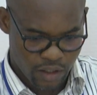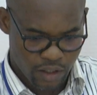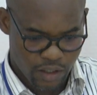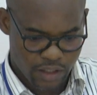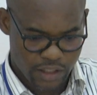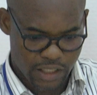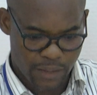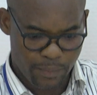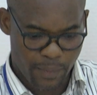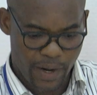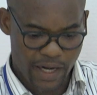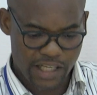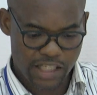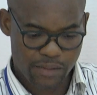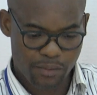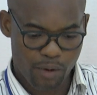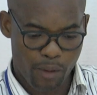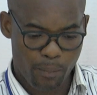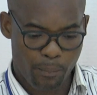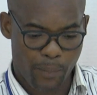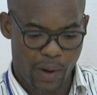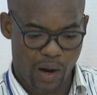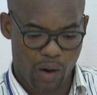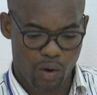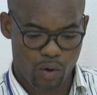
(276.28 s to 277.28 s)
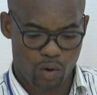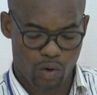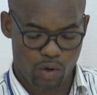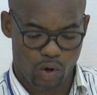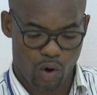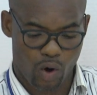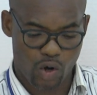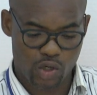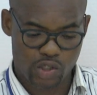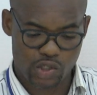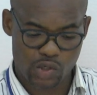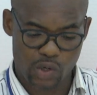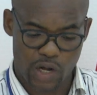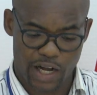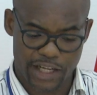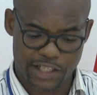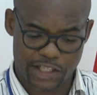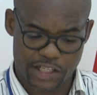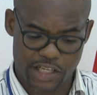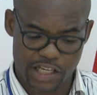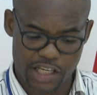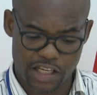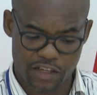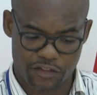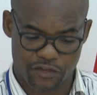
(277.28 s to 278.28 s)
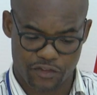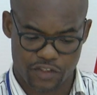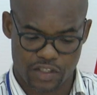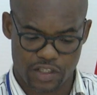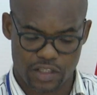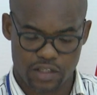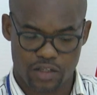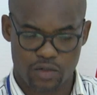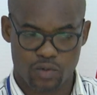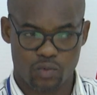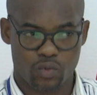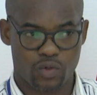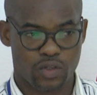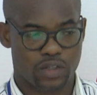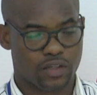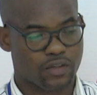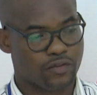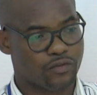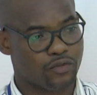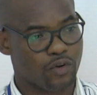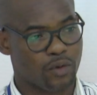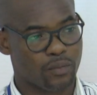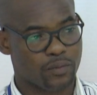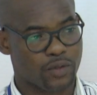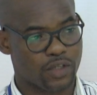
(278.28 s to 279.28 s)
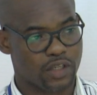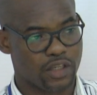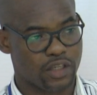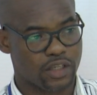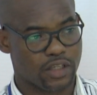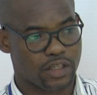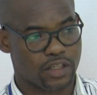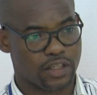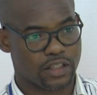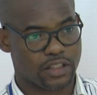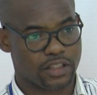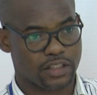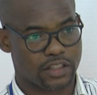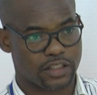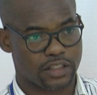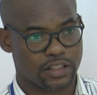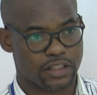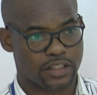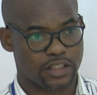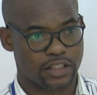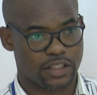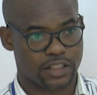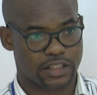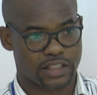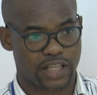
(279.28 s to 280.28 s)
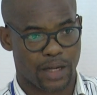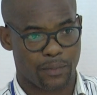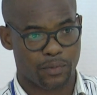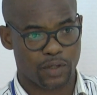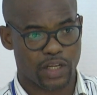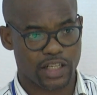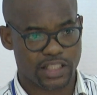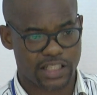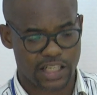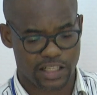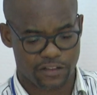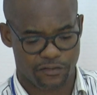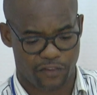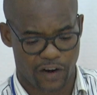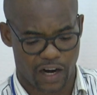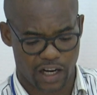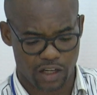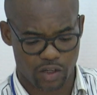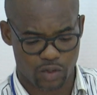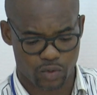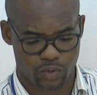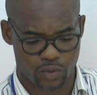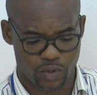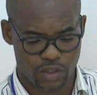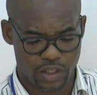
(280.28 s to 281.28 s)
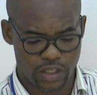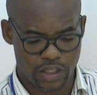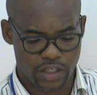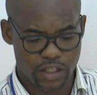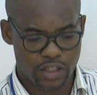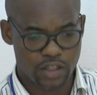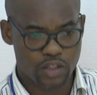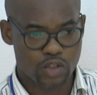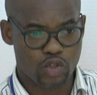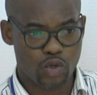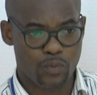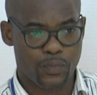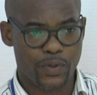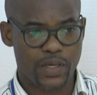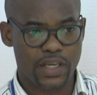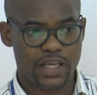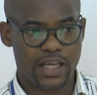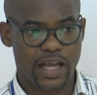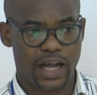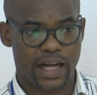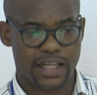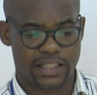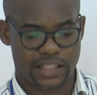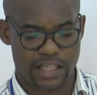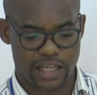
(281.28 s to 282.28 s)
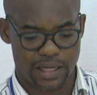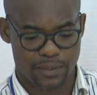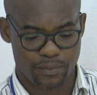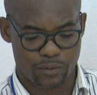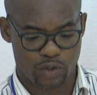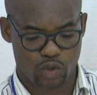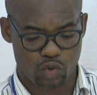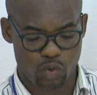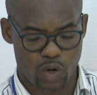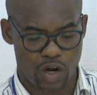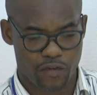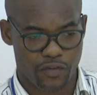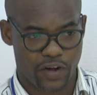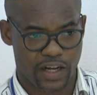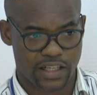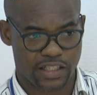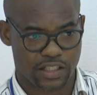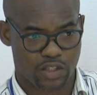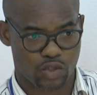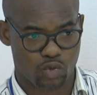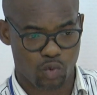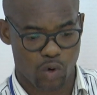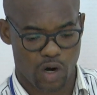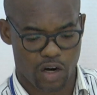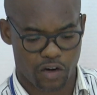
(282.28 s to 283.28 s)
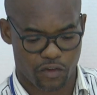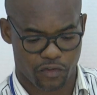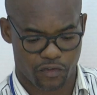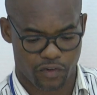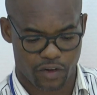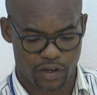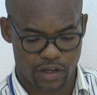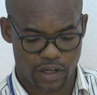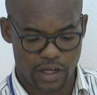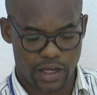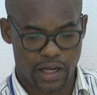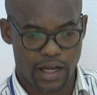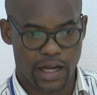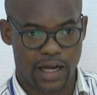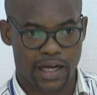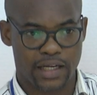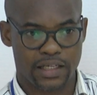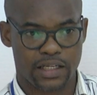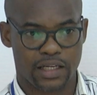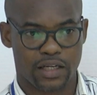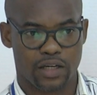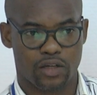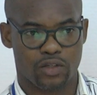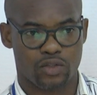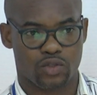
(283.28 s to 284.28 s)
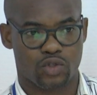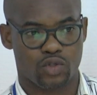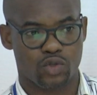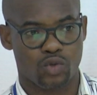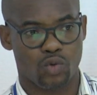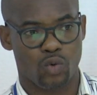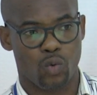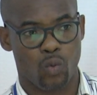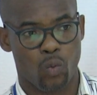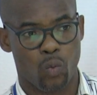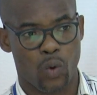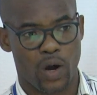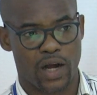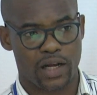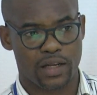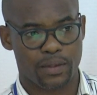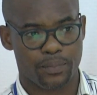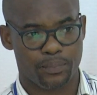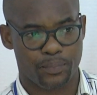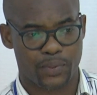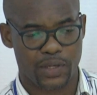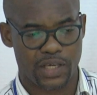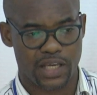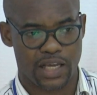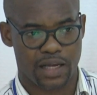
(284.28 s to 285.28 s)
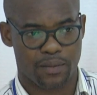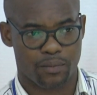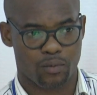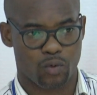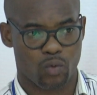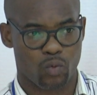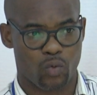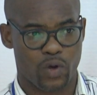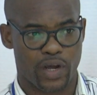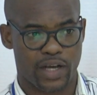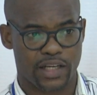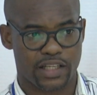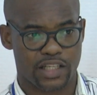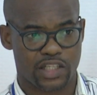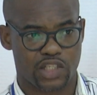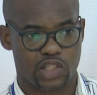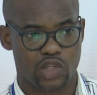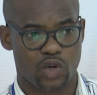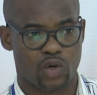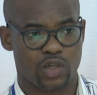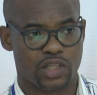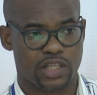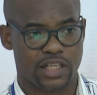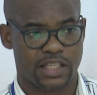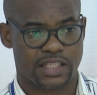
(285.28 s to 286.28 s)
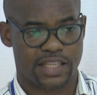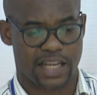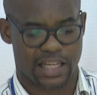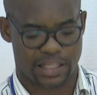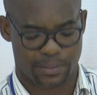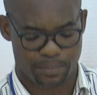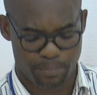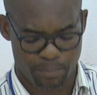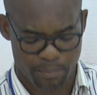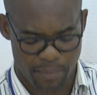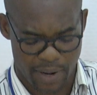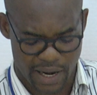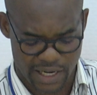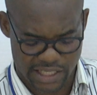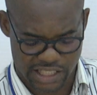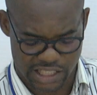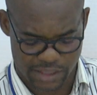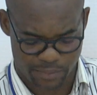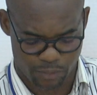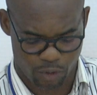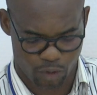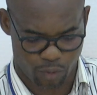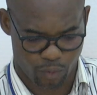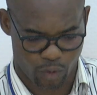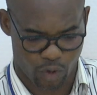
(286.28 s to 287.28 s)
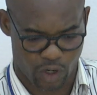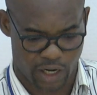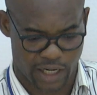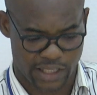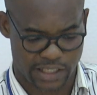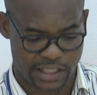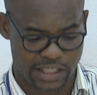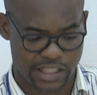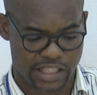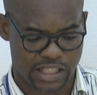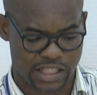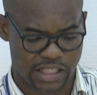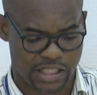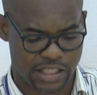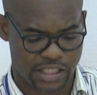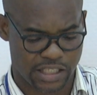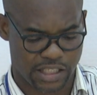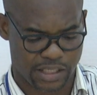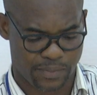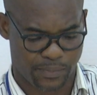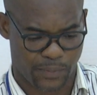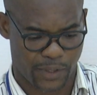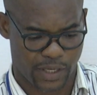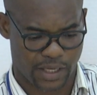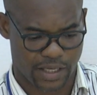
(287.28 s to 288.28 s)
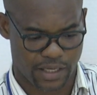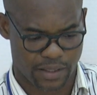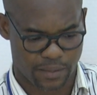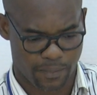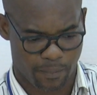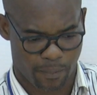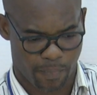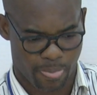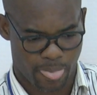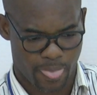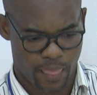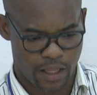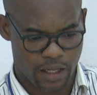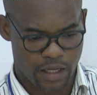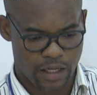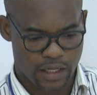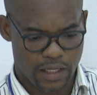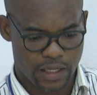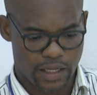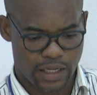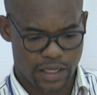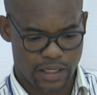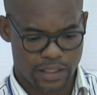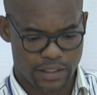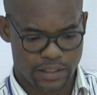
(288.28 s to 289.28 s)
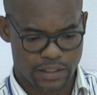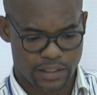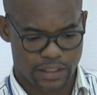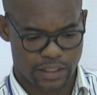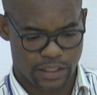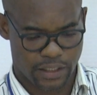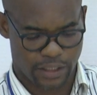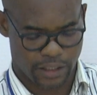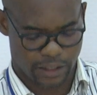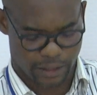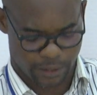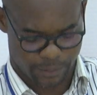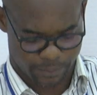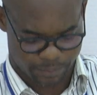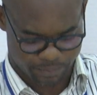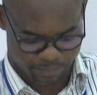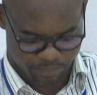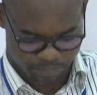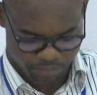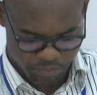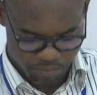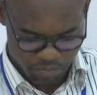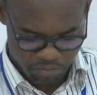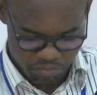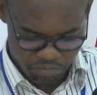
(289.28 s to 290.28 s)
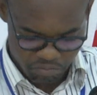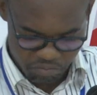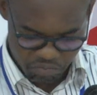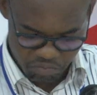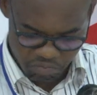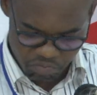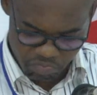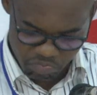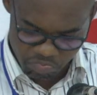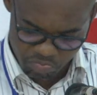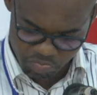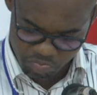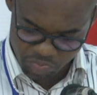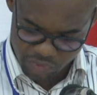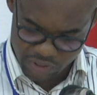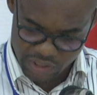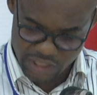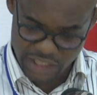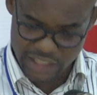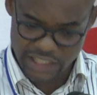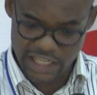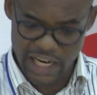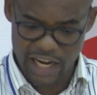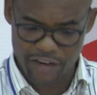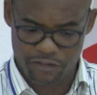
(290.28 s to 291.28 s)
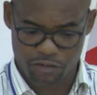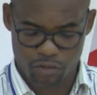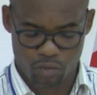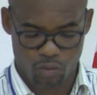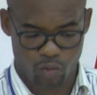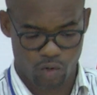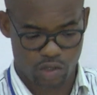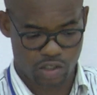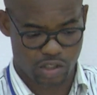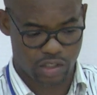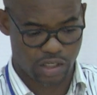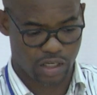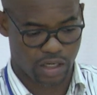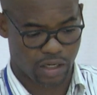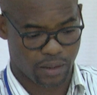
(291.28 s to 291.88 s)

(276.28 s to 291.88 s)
The maximum power also achieved from the tabulated value to be at 12 and to 1 p.m. where the sun is at maximum or at its peak. The graph was